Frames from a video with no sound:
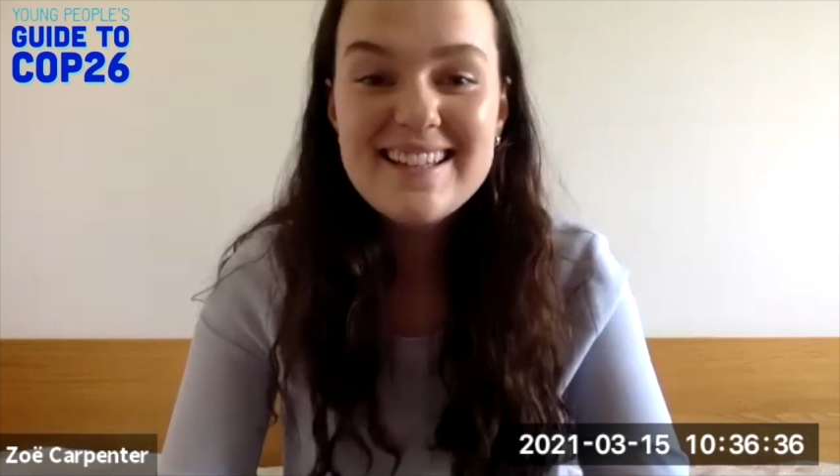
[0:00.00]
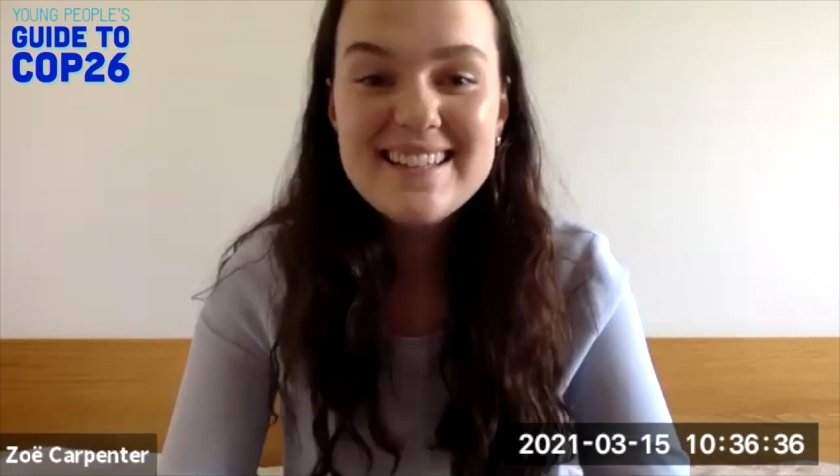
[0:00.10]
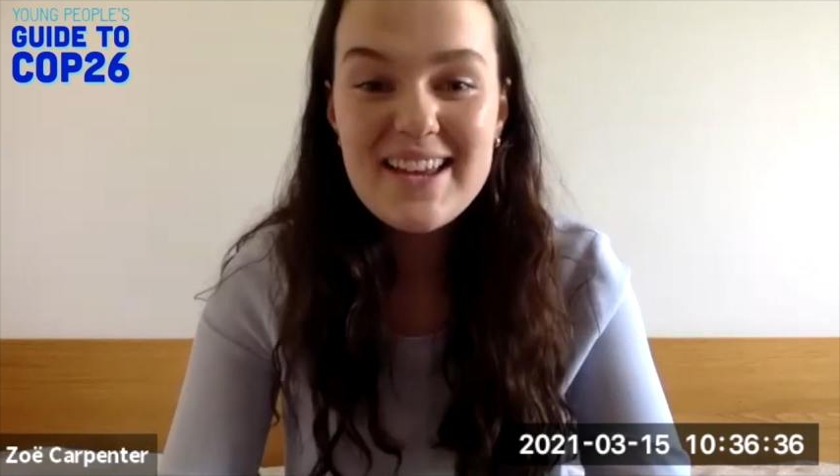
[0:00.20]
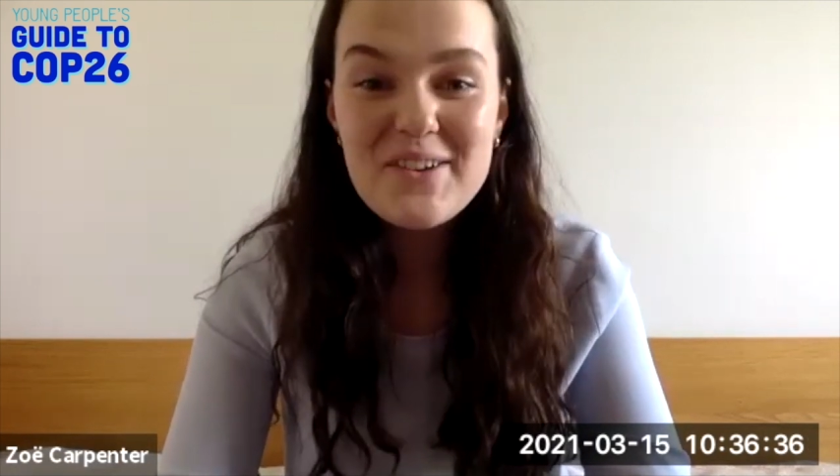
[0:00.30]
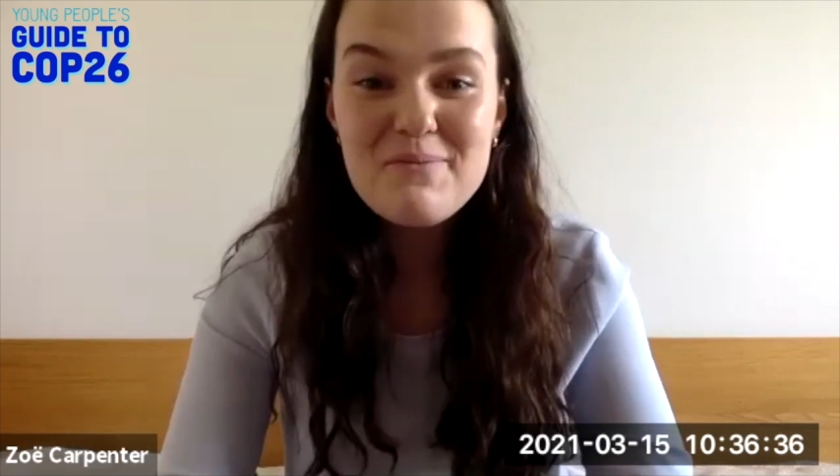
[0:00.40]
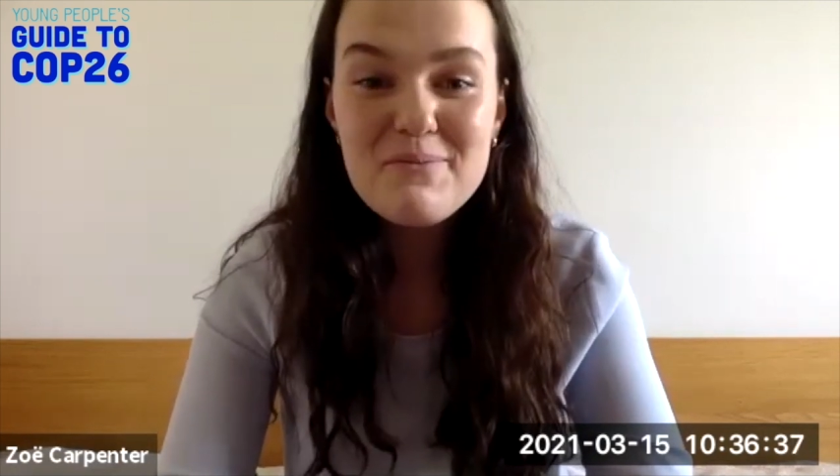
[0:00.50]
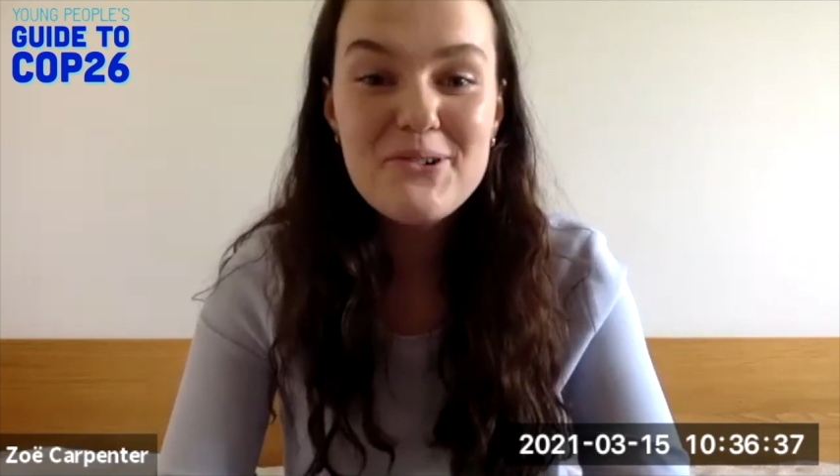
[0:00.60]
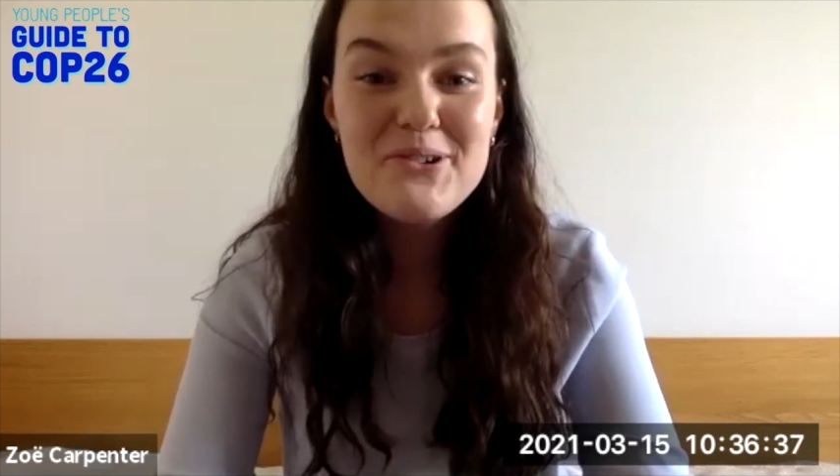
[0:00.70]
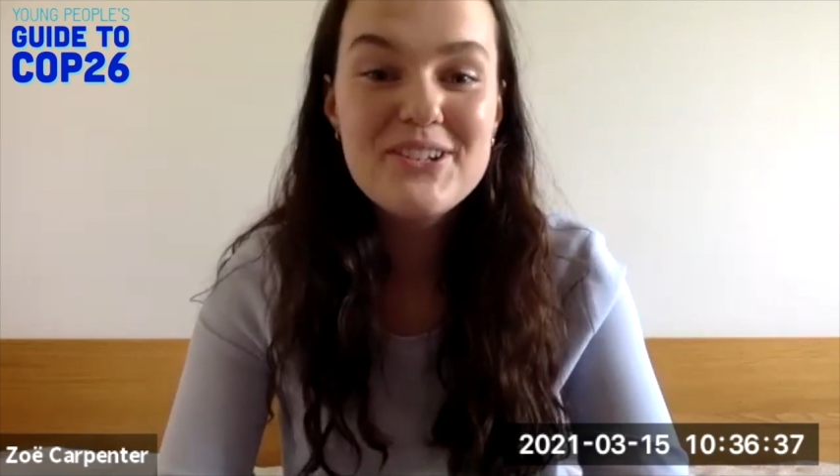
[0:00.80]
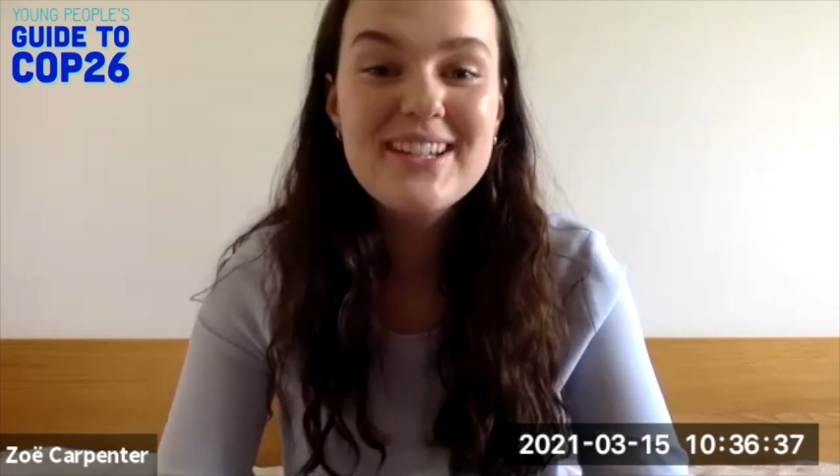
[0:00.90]
take on
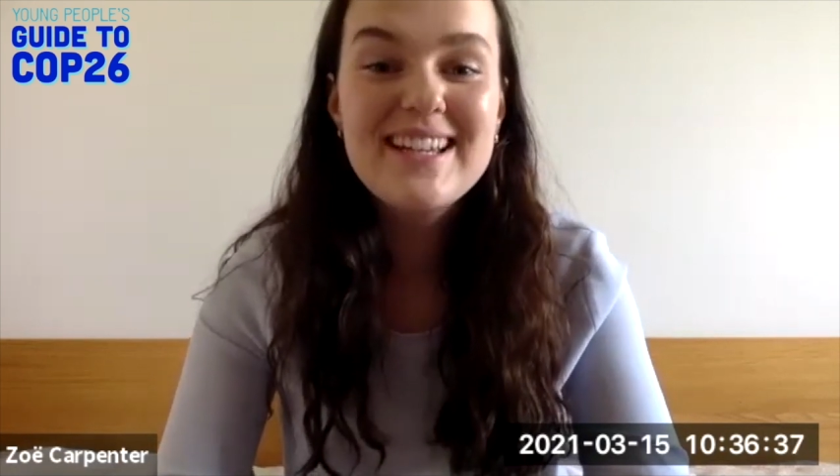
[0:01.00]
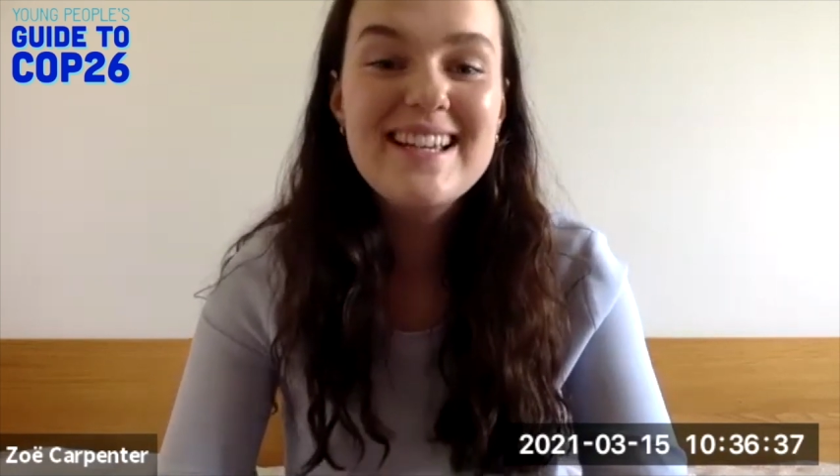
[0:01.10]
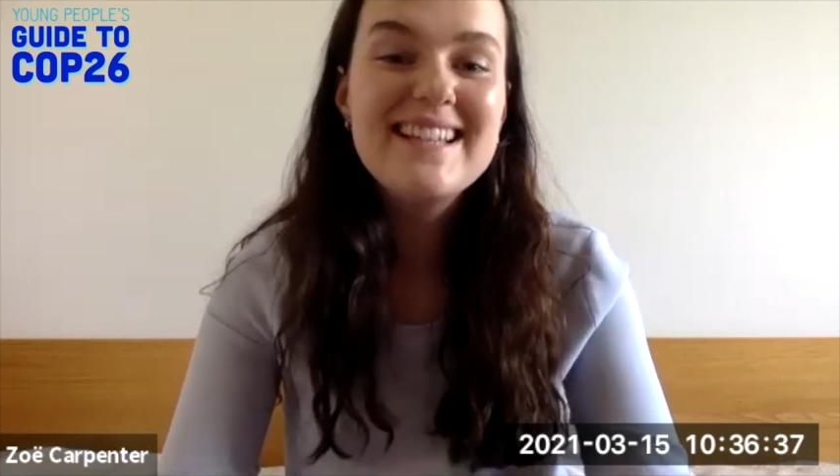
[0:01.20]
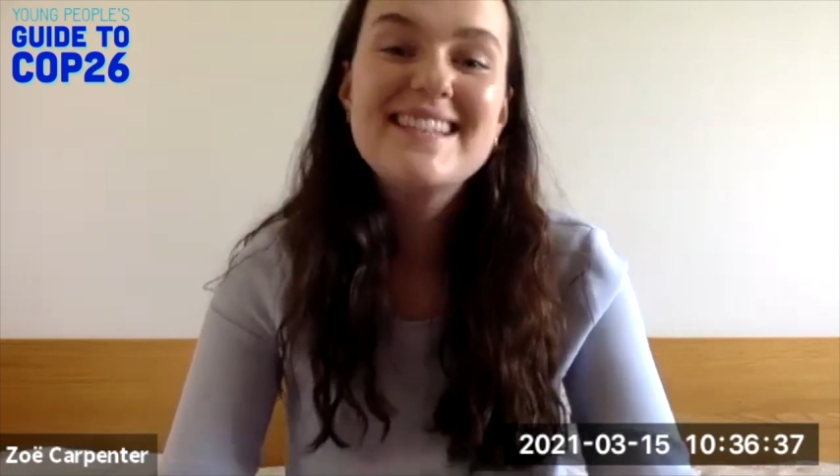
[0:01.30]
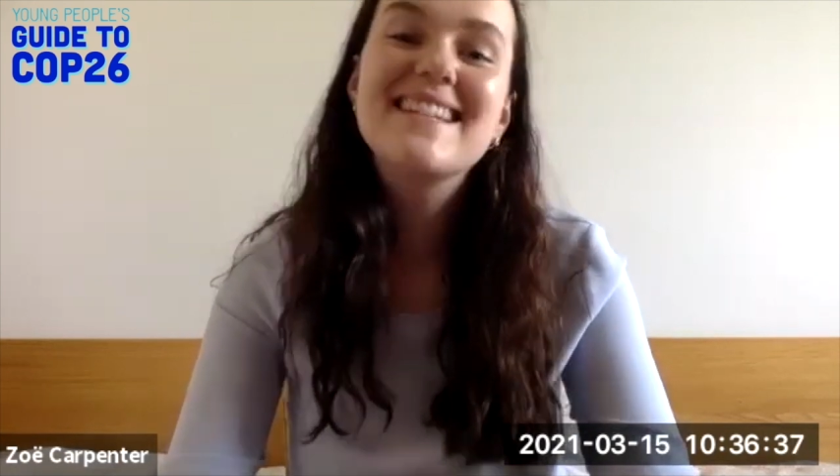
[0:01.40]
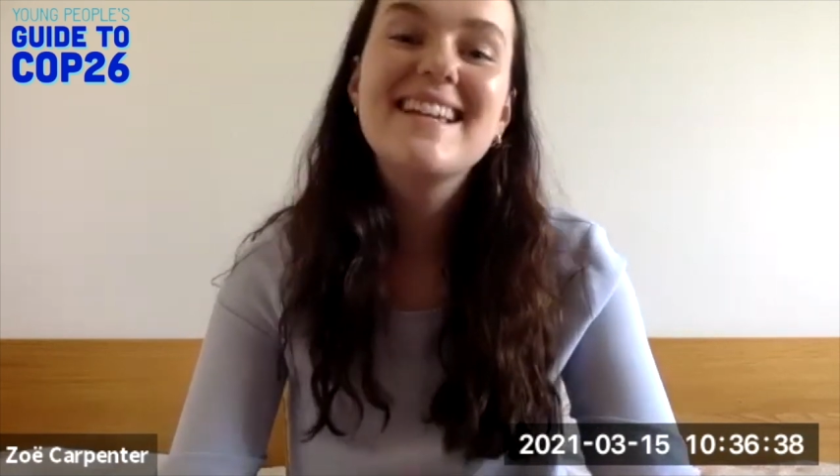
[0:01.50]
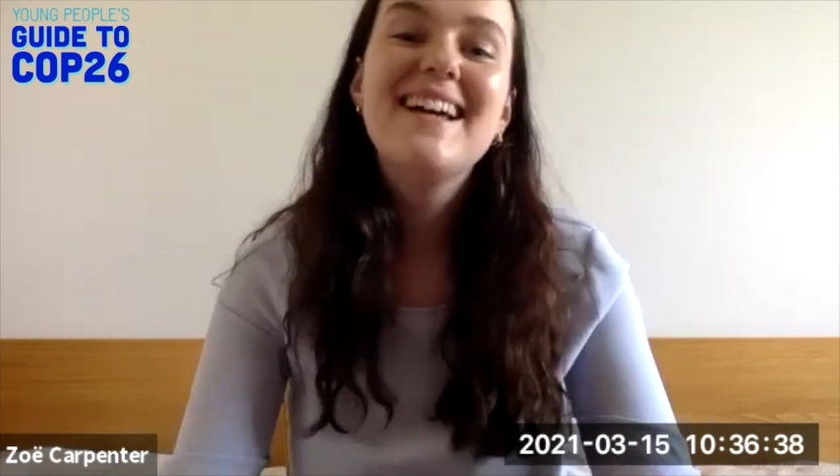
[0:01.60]
board, because